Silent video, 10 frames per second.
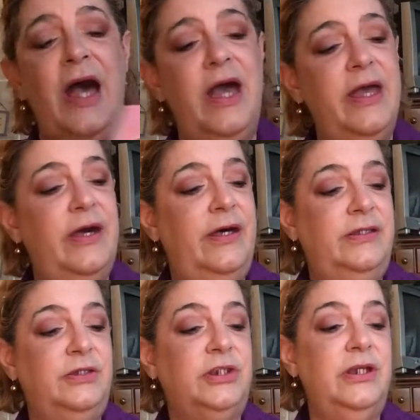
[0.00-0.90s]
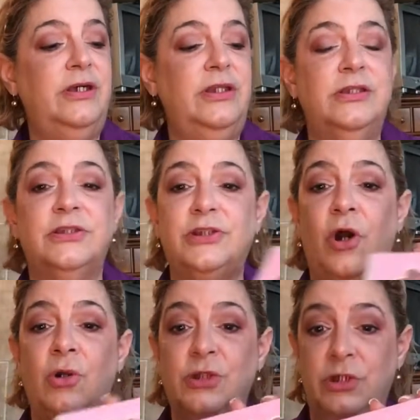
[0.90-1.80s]
and it is
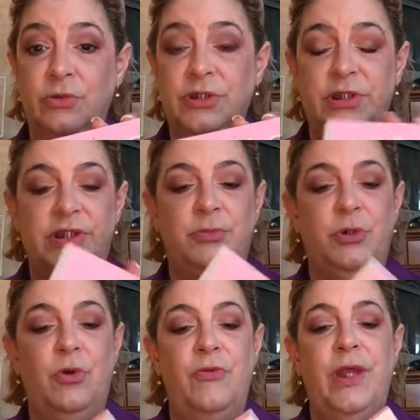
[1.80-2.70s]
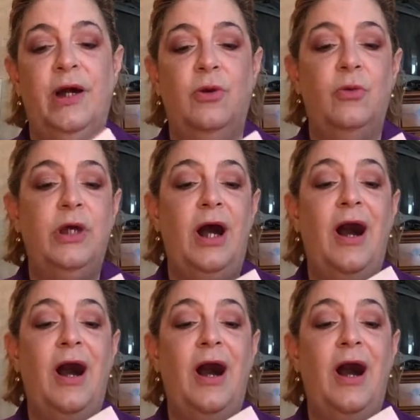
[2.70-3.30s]
called Irresistible. Now,